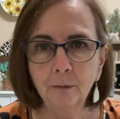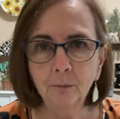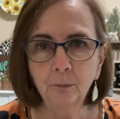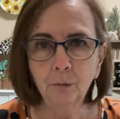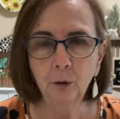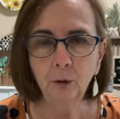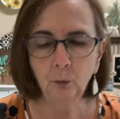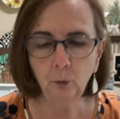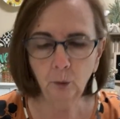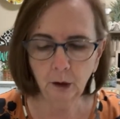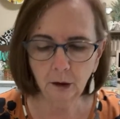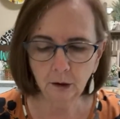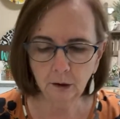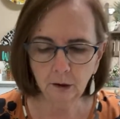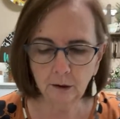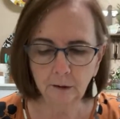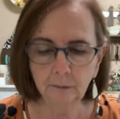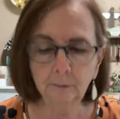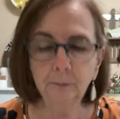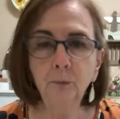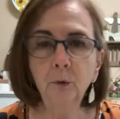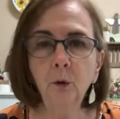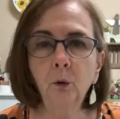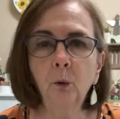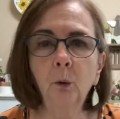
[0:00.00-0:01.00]
But
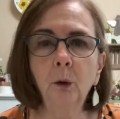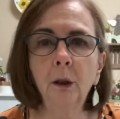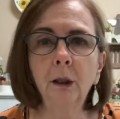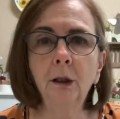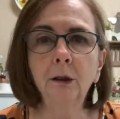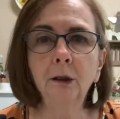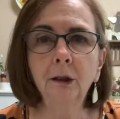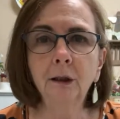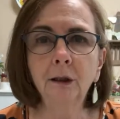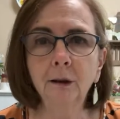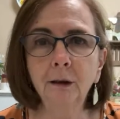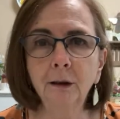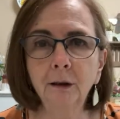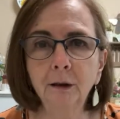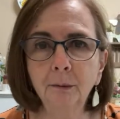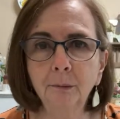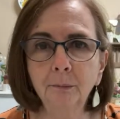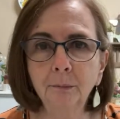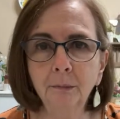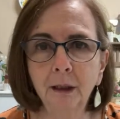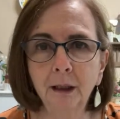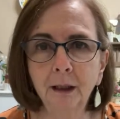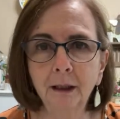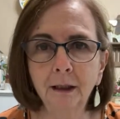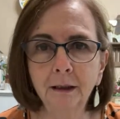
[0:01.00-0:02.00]

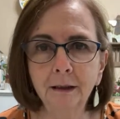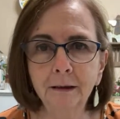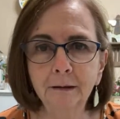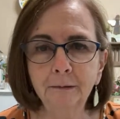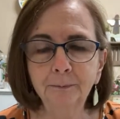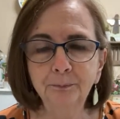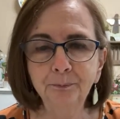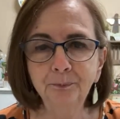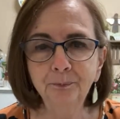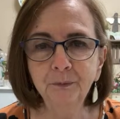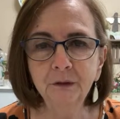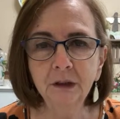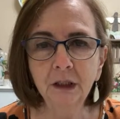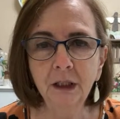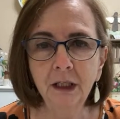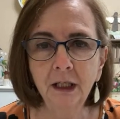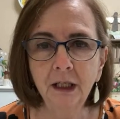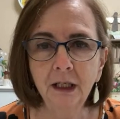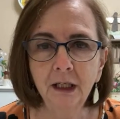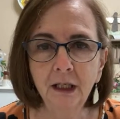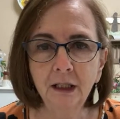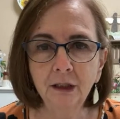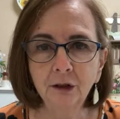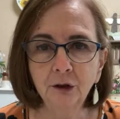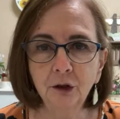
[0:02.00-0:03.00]
welcome
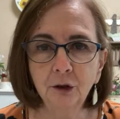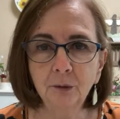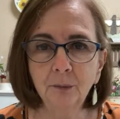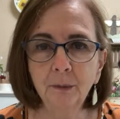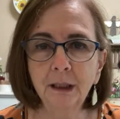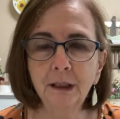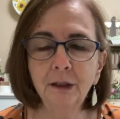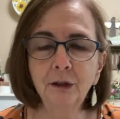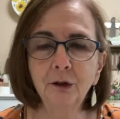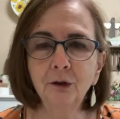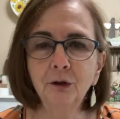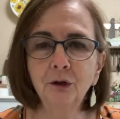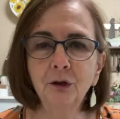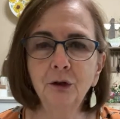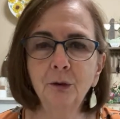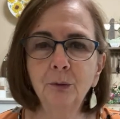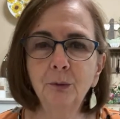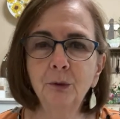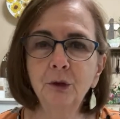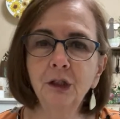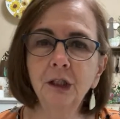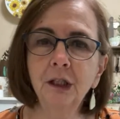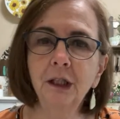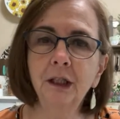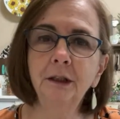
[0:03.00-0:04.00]
to my
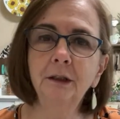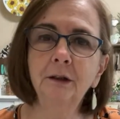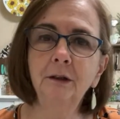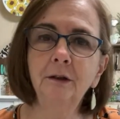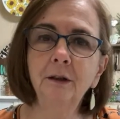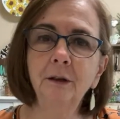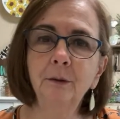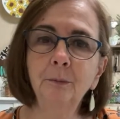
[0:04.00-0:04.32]
YouTube channel,